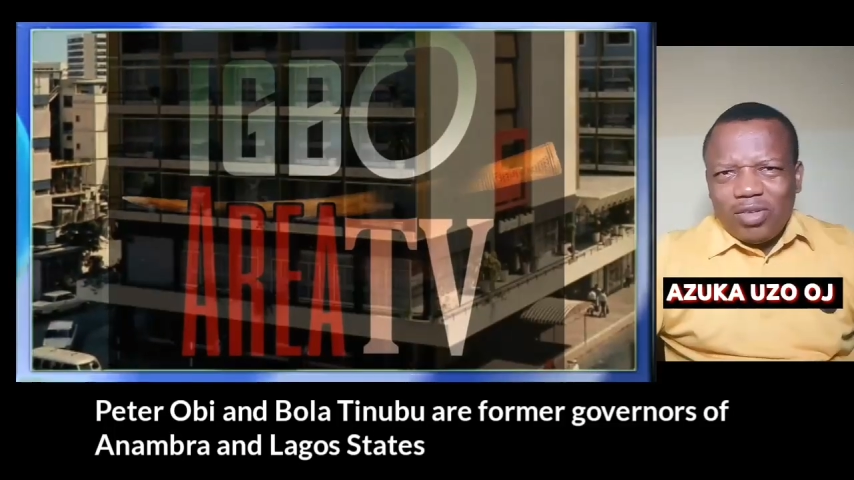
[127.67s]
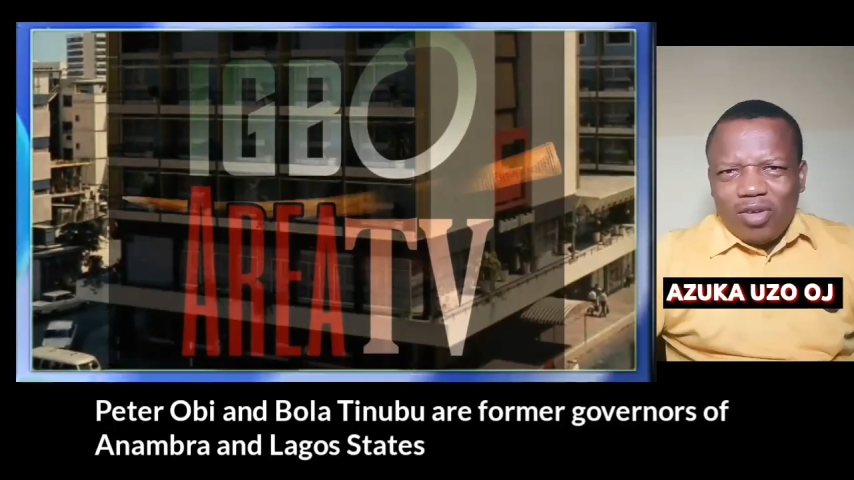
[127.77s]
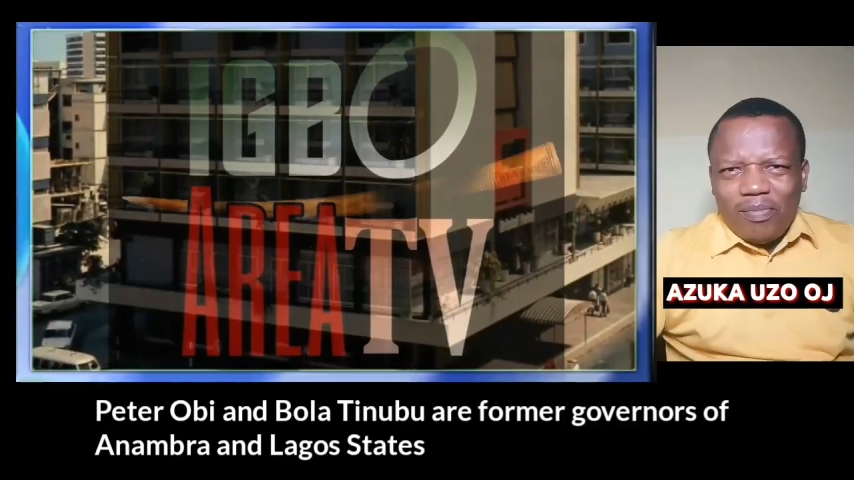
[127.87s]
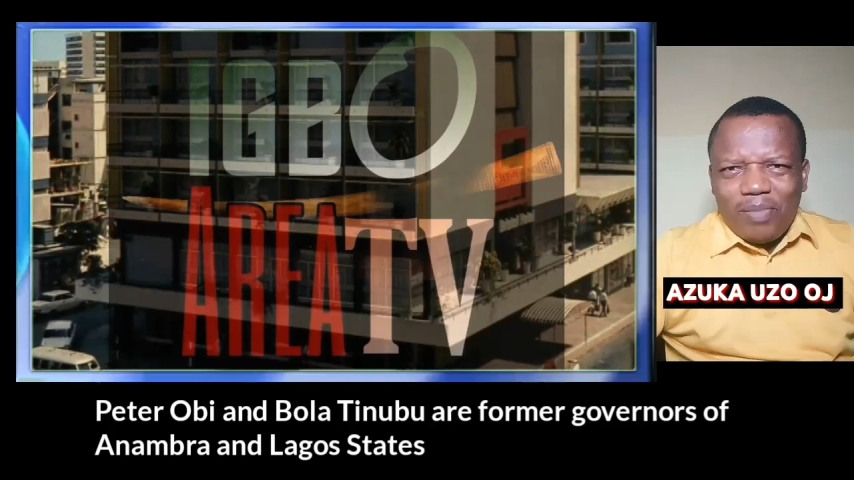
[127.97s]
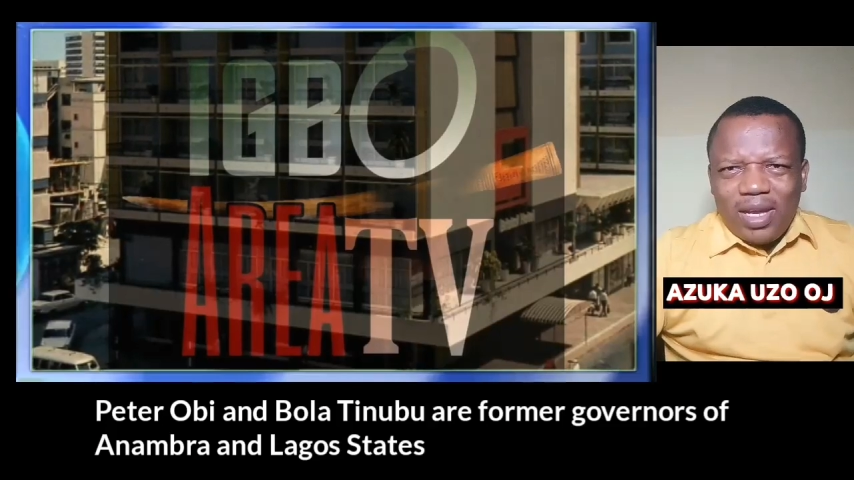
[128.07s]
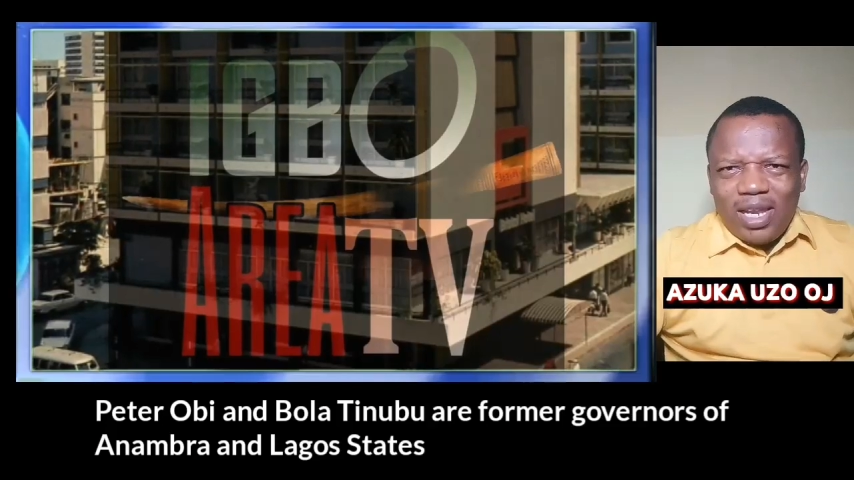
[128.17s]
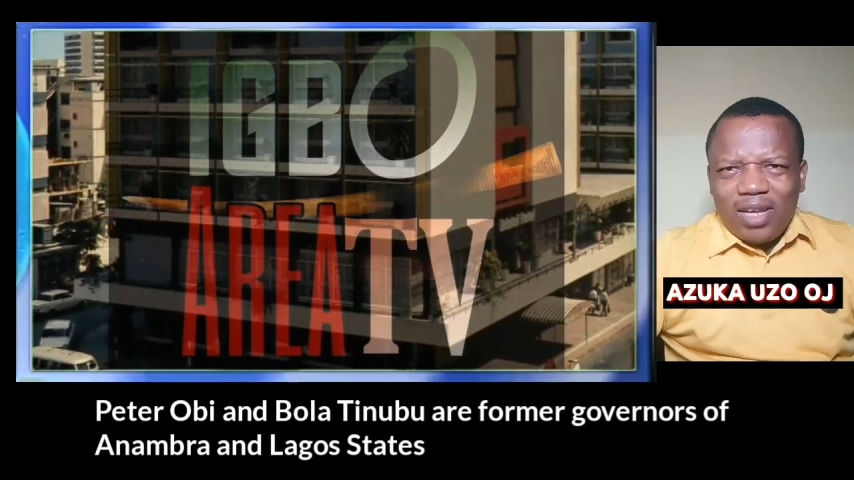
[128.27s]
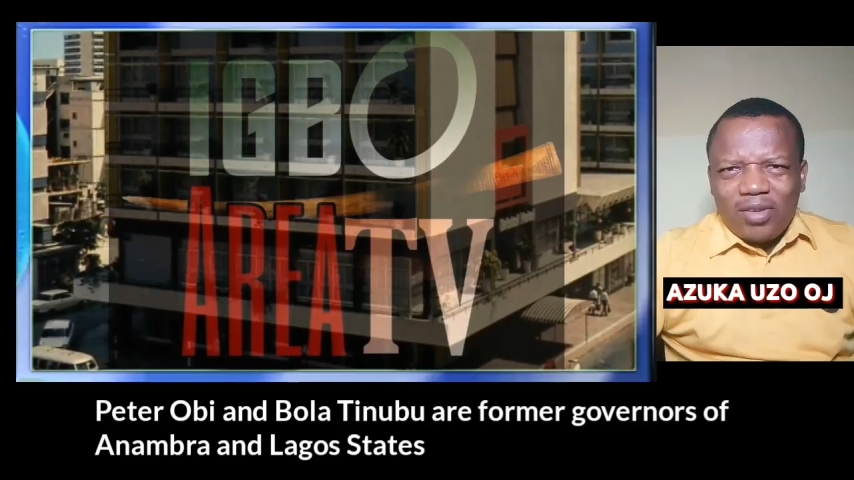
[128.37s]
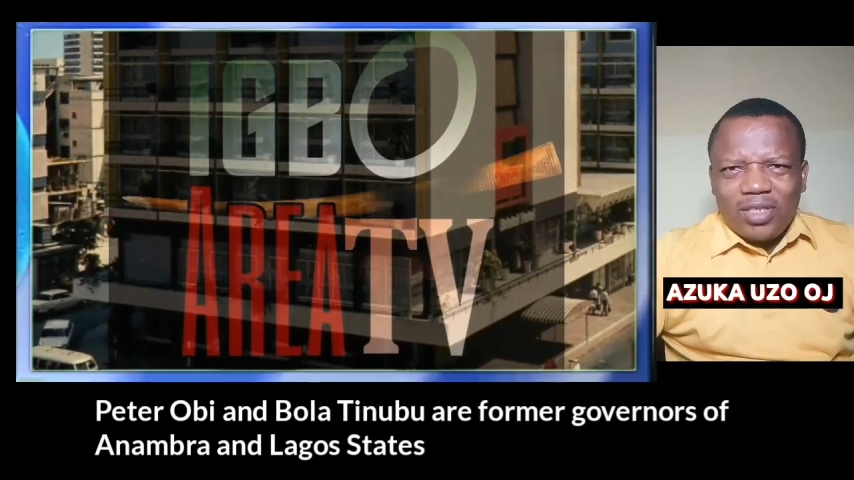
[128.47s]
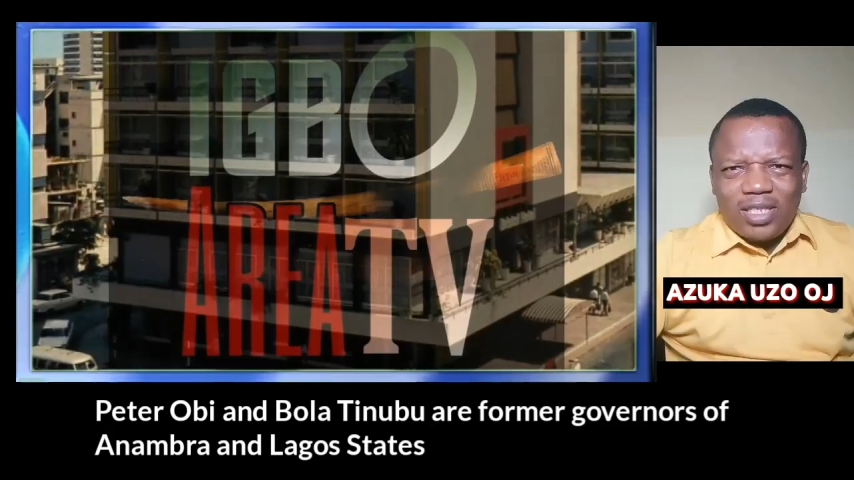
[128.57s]
to compare
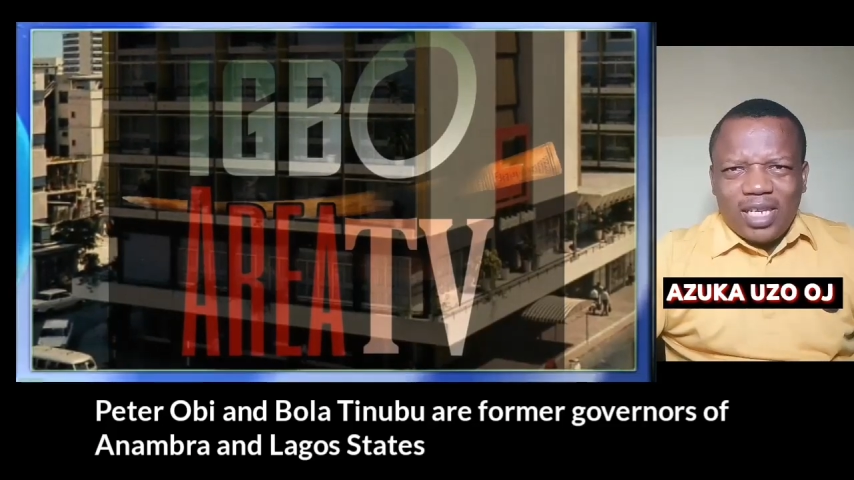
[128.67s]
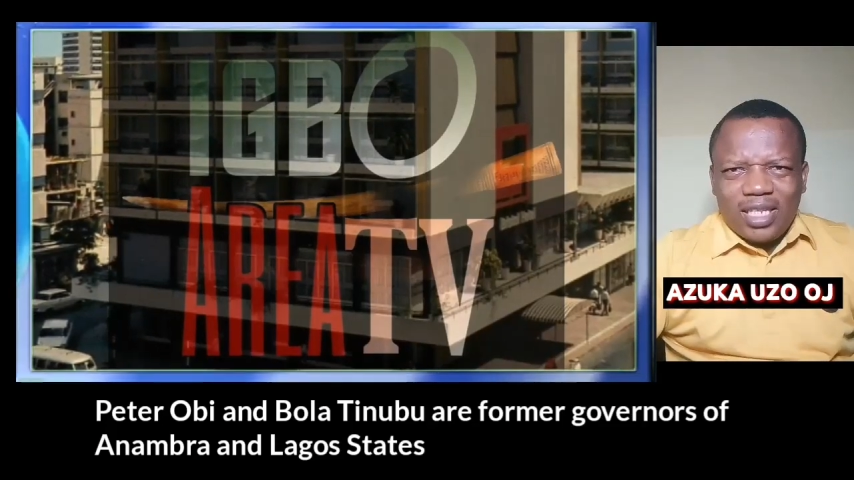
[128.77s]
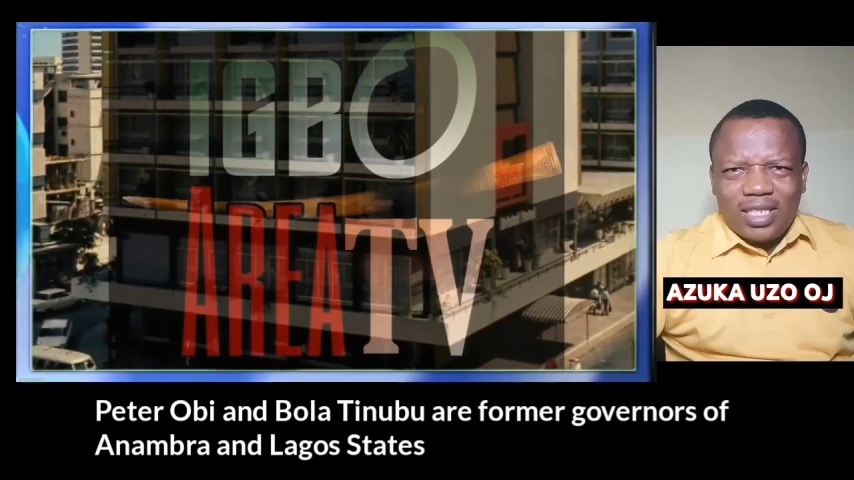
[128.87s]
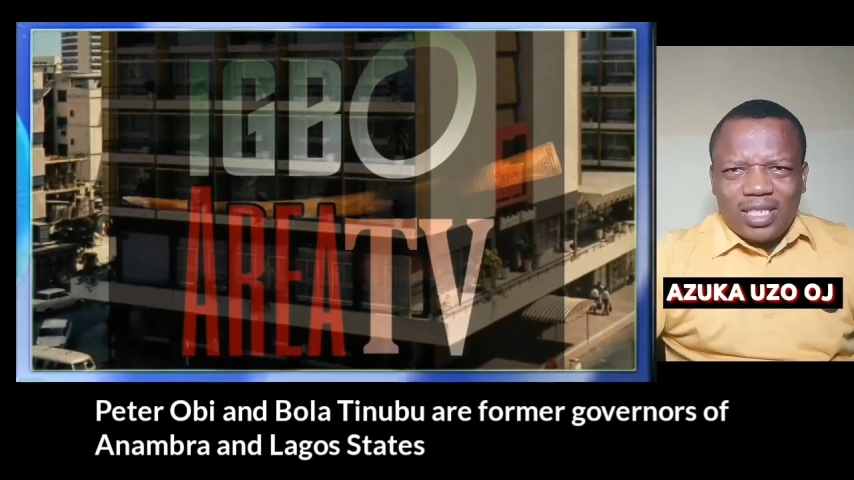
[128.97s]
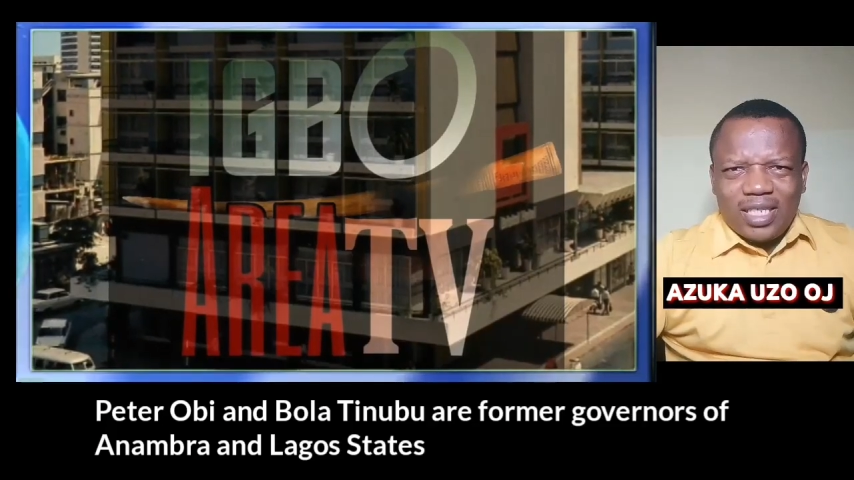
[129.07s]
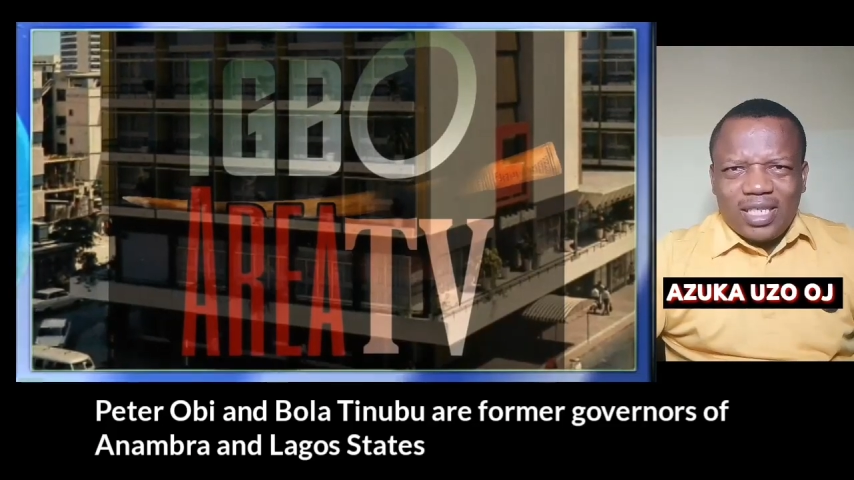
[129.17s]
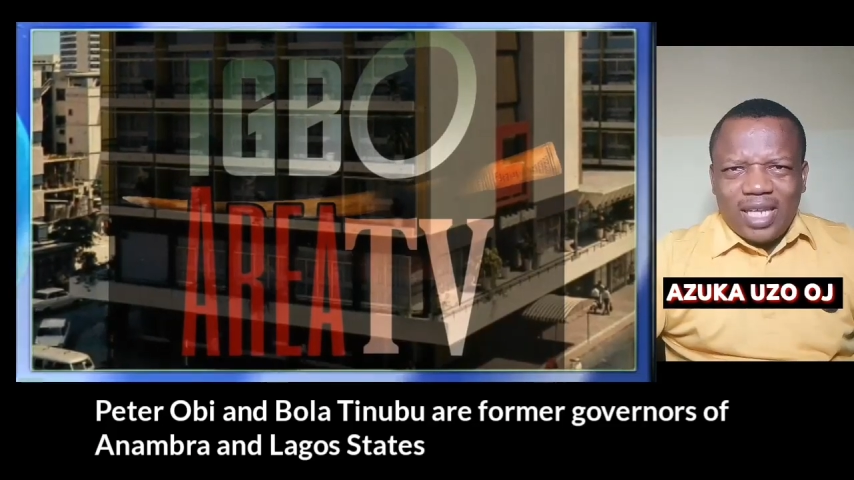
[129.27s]
Lagos State